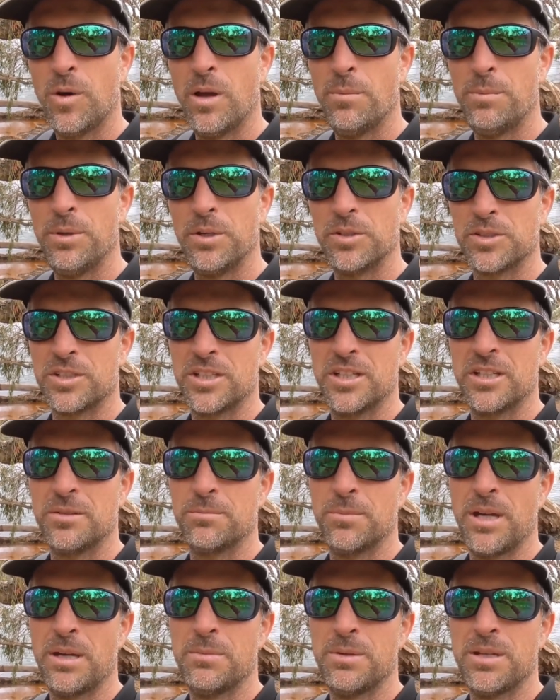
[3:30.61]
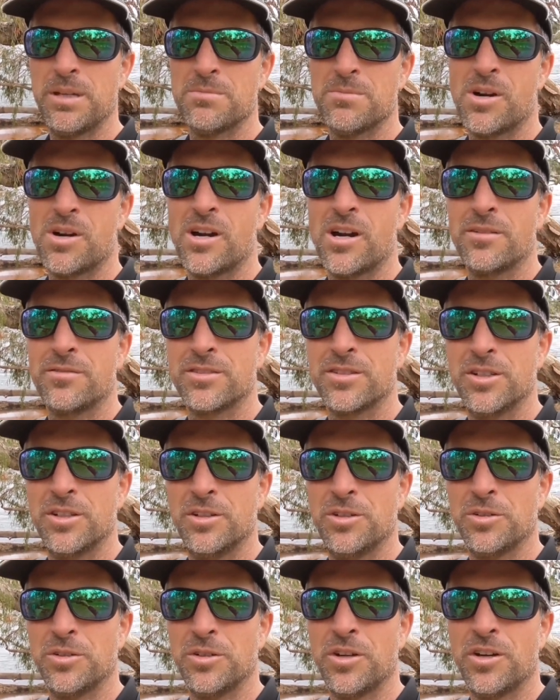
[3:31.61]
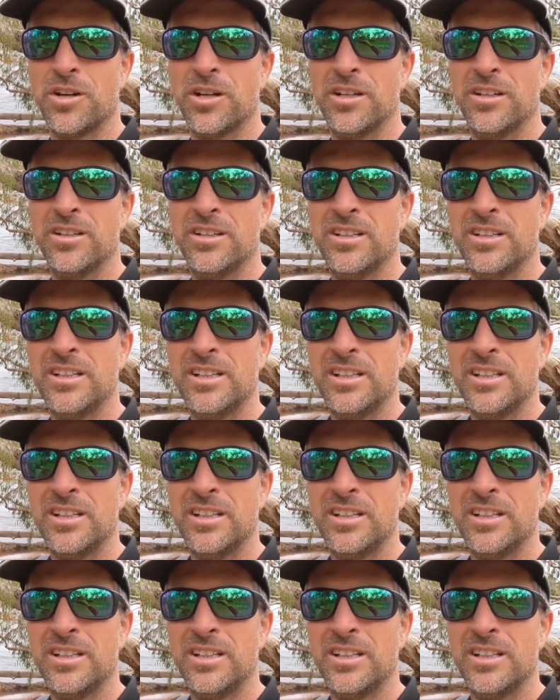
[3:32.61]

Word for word: where Bill's going to meet me tomorrow afternoon or night.